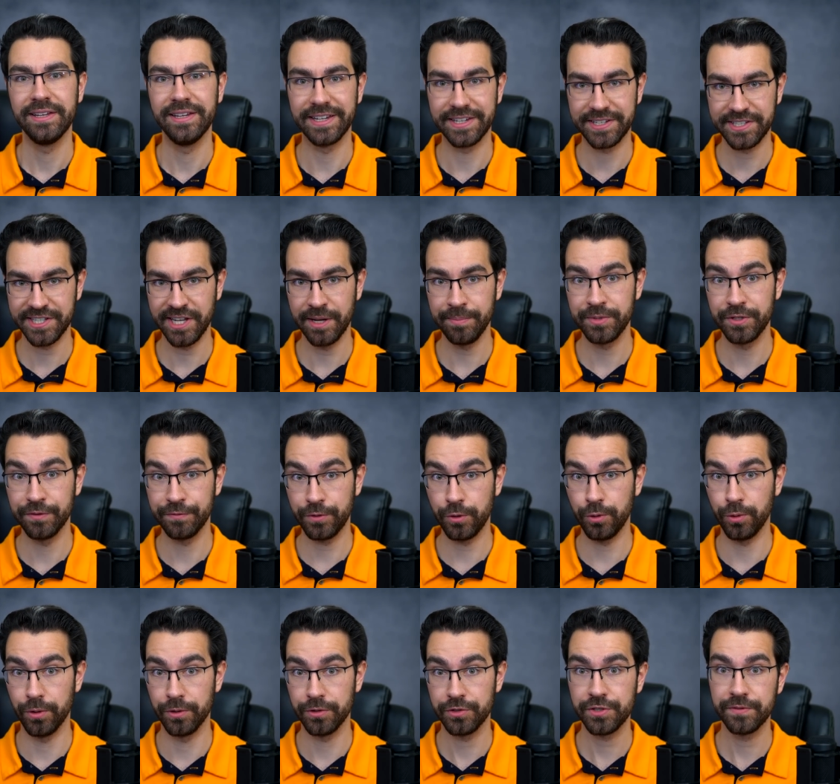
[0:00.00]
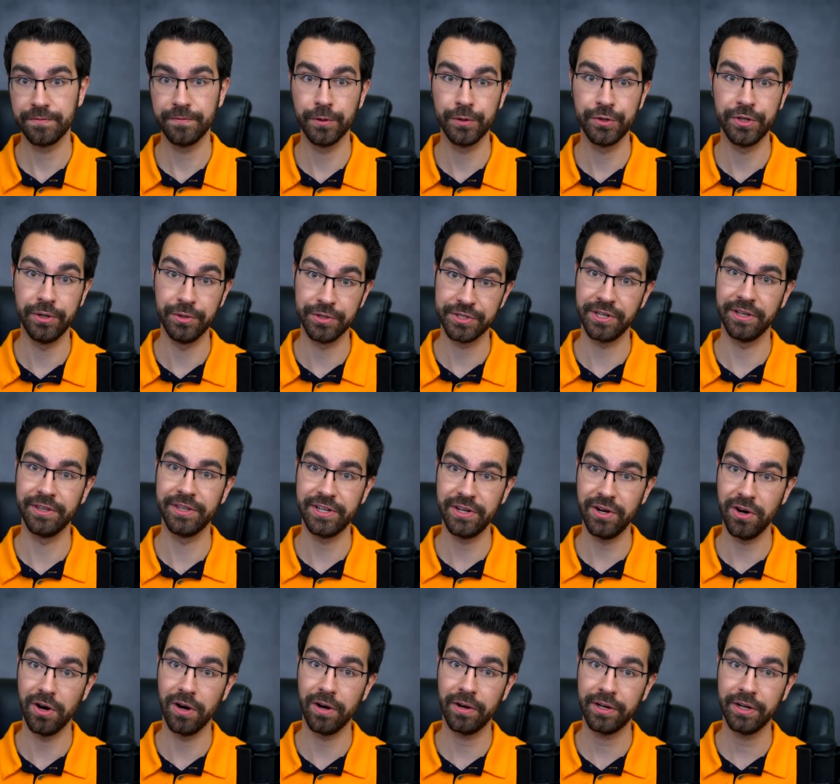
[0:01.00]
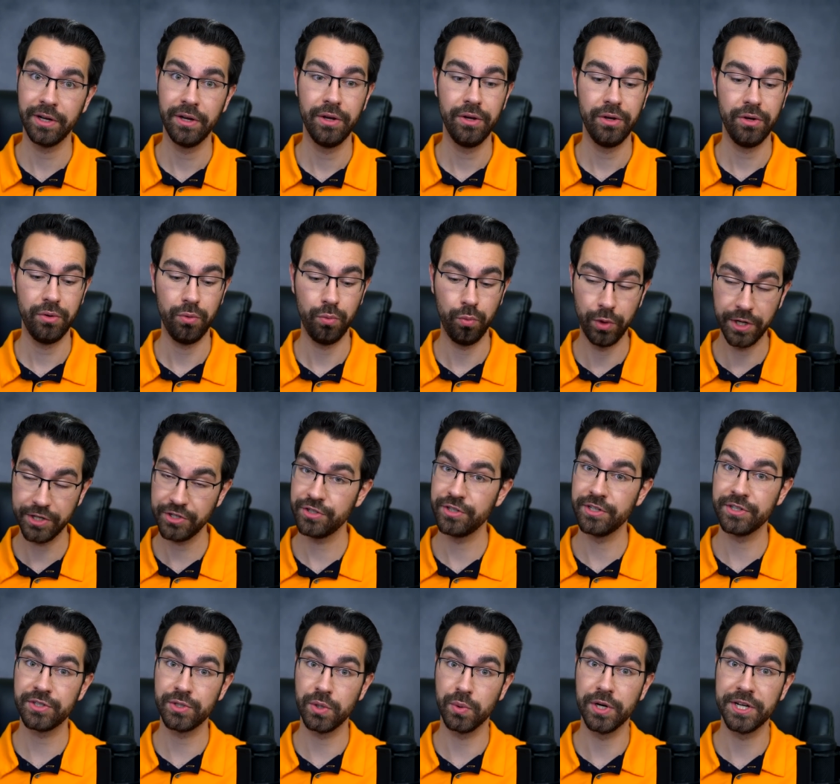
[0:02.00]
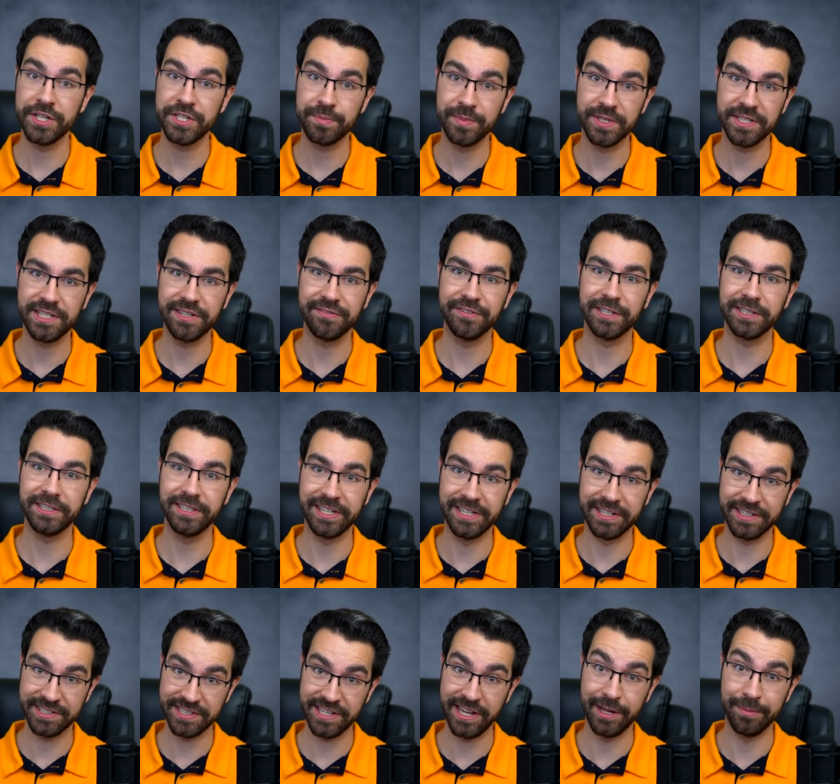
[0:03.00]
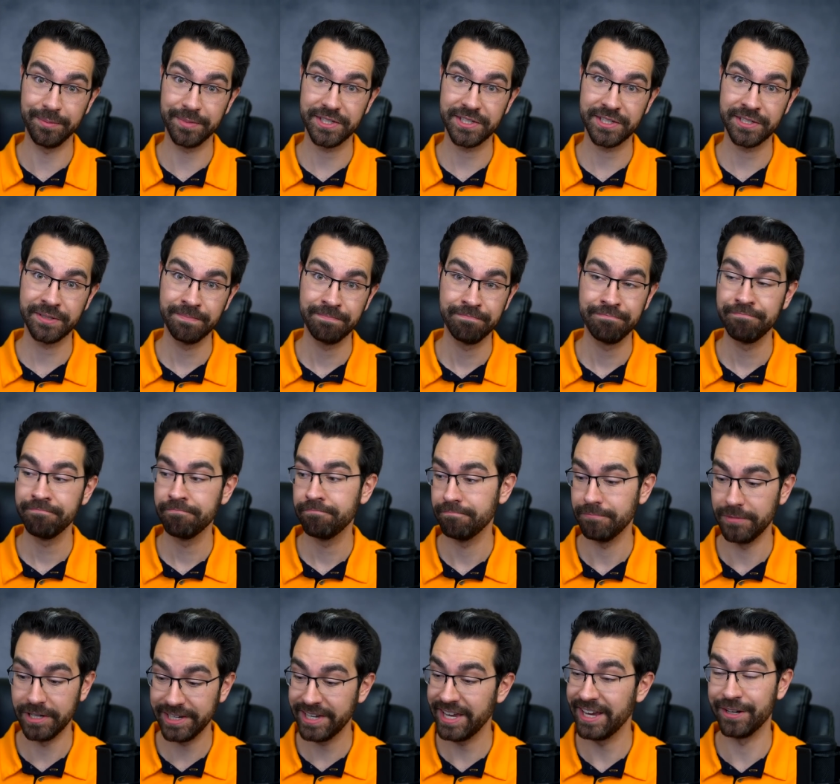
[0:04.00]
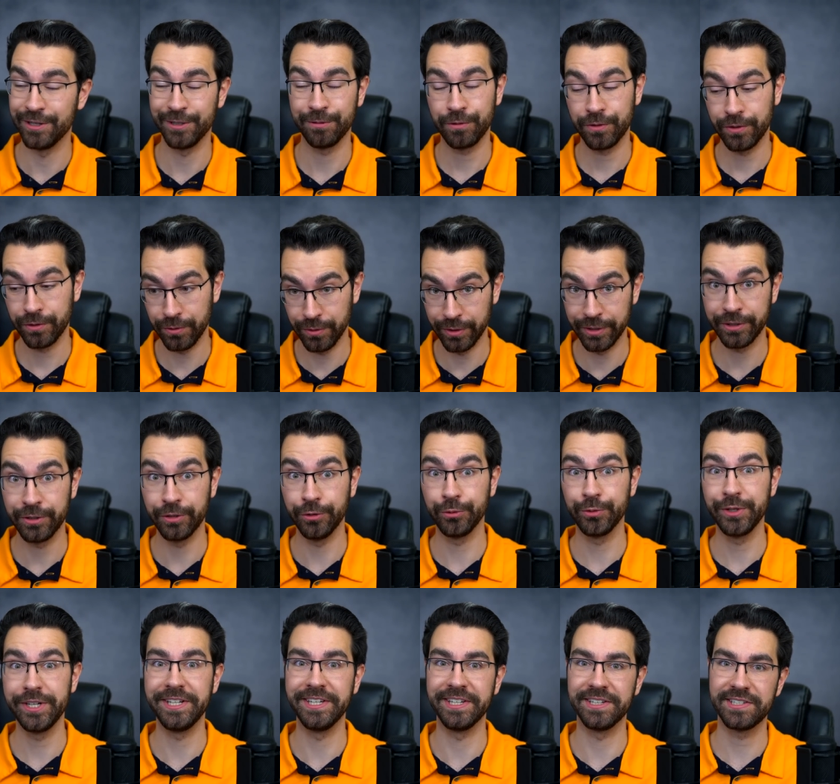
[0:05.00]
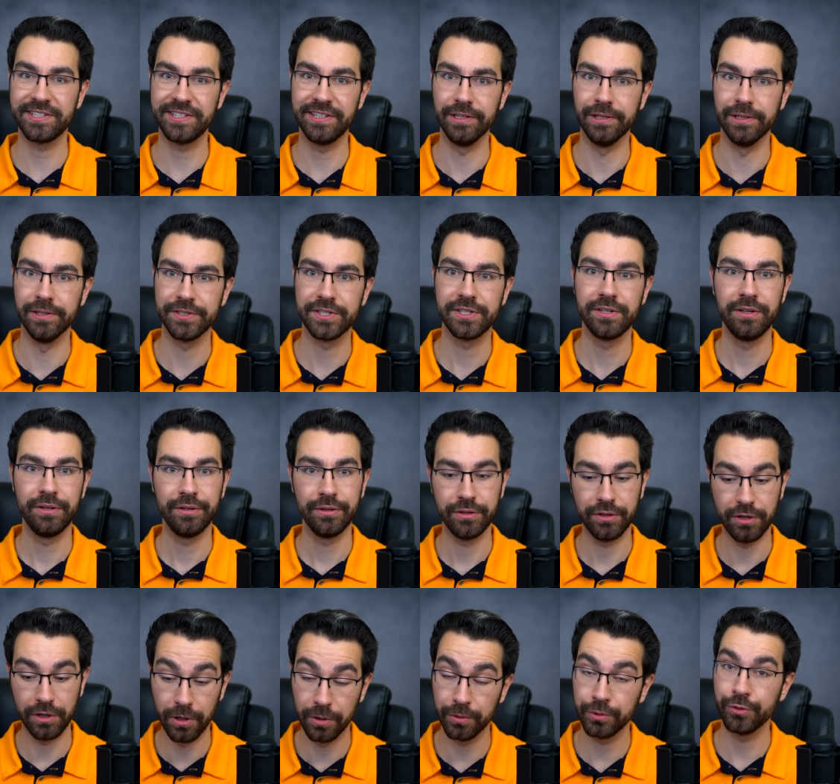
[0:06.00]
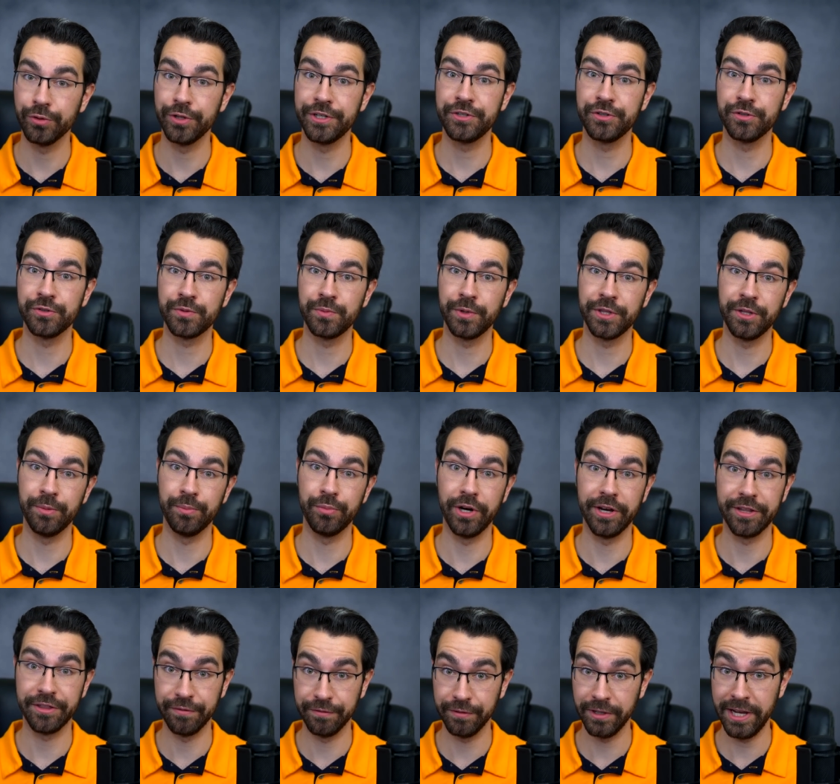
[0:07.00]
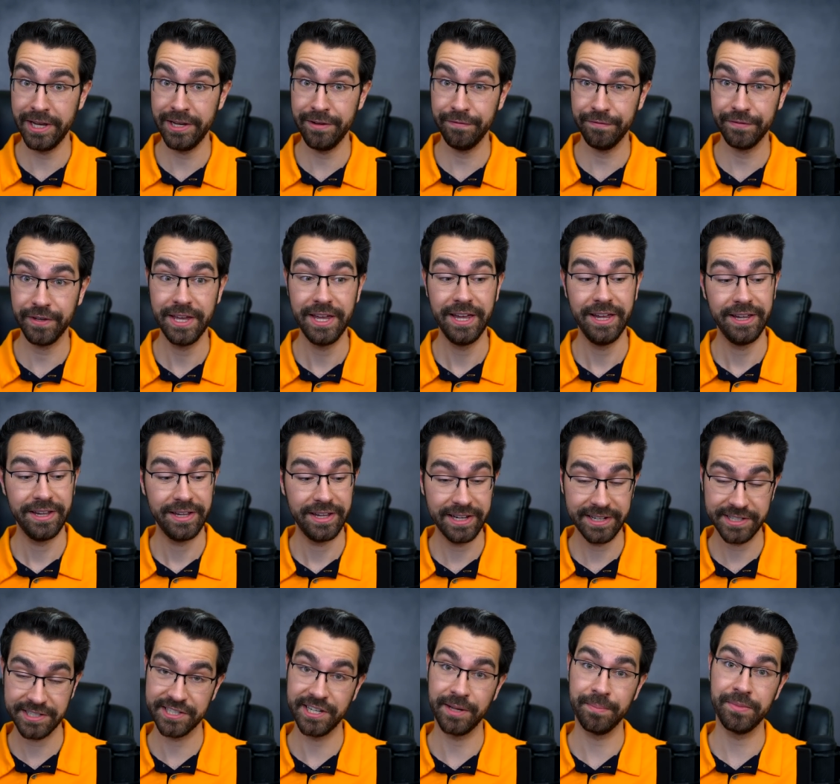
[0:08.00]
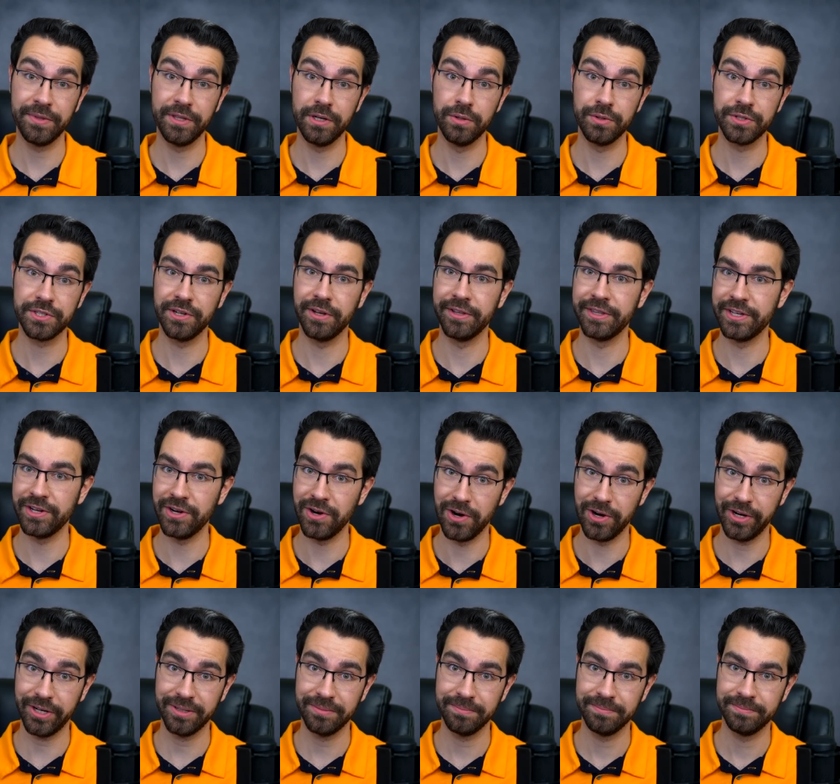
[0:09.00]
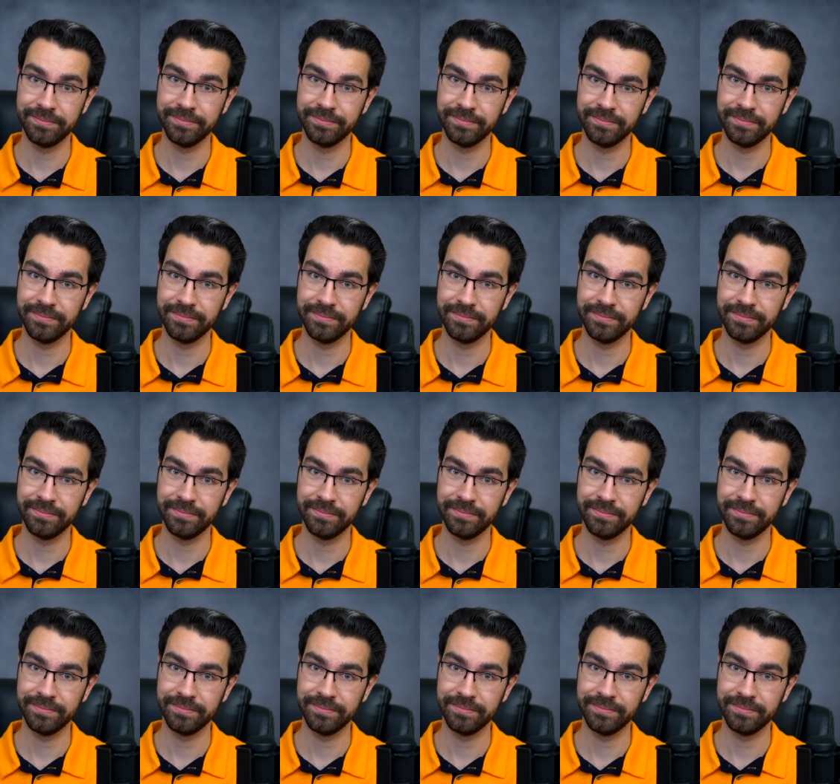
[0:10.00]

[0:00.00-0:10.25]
except, of course, for those on the Ark, which the story specifically exempts. Again, critical reading skills, all creatures with the breath of life, except those on the Ark.